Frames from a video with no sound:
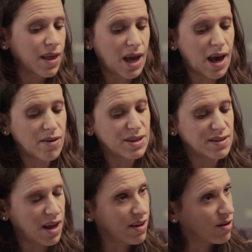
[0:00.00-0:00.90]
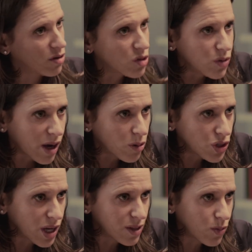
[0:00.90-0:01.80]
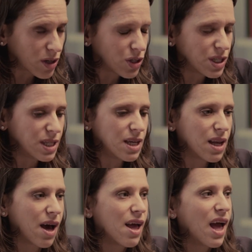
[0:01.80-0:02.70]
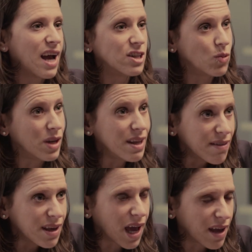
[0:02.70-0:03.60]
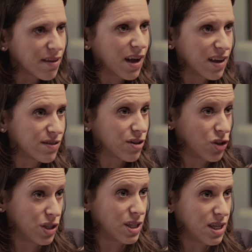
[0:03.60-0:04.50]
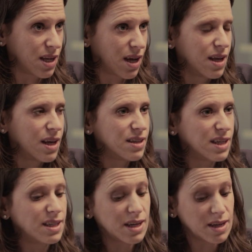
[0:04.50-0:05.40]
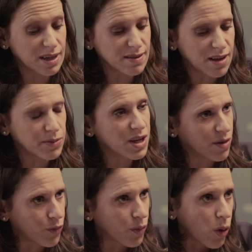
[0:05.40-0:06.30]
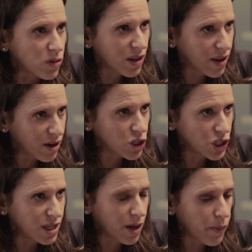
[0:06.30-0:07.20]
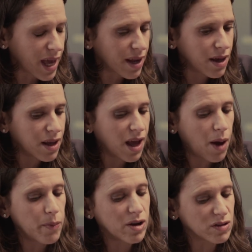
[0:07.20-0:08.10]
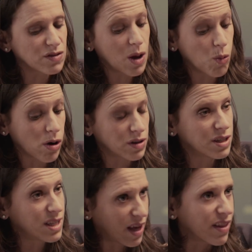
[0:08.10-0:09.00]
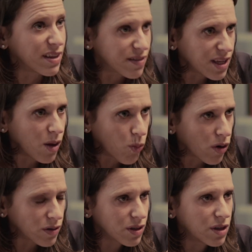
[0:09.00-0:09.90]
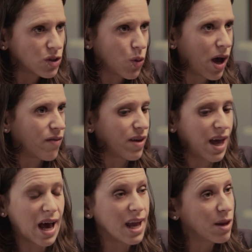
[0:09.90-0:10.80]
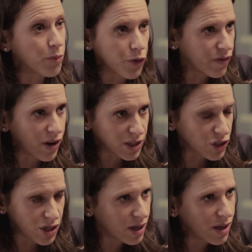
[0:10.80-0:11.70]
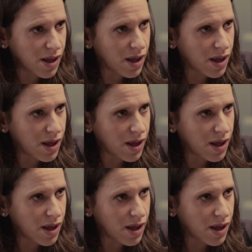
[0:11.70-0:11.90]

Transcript: They have decided not to negotiate to Argentina and to litigate against Argentina. They didn't accept the proposal that Argentina made because they wanted, and they still want, to have a highly privileged